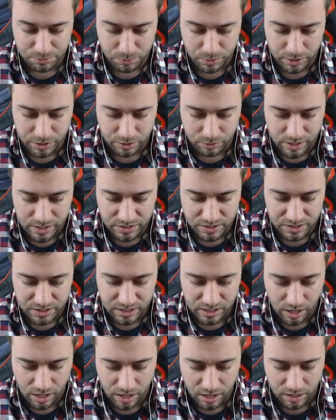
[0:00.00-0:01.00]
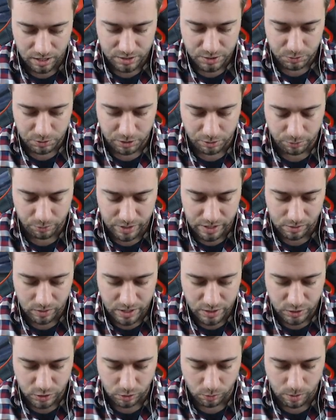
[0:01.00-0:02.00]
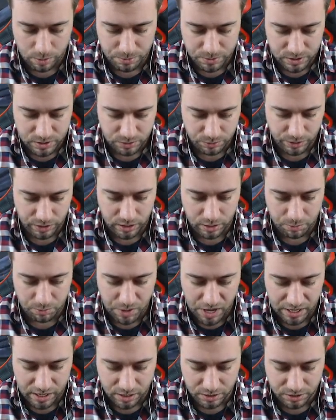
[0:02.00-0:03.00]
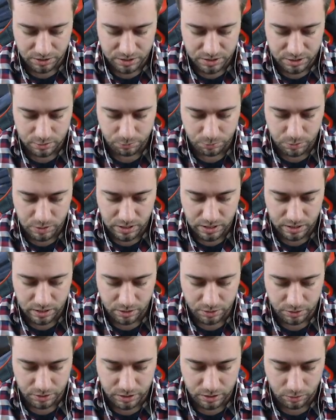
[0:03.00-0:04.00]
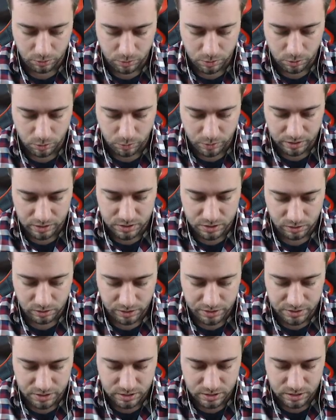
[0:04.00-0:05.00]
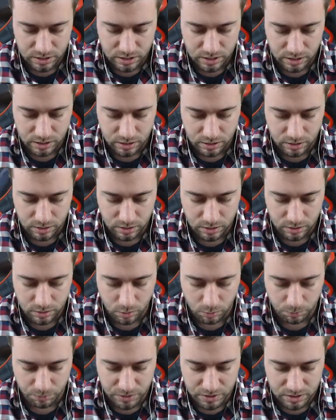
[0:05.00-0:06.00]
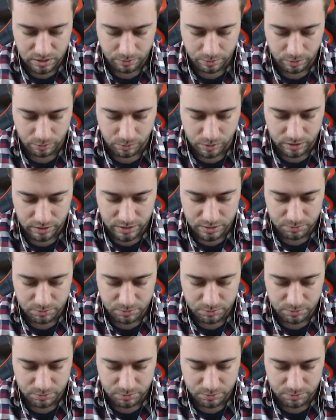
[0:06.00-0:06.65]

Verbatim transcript: pretty crazy. Uh, so we're going to rearrange our weapons. We're going to get back out there, see if we can get another kill real quick. So let's see. Nope, that's not what I wanted. That's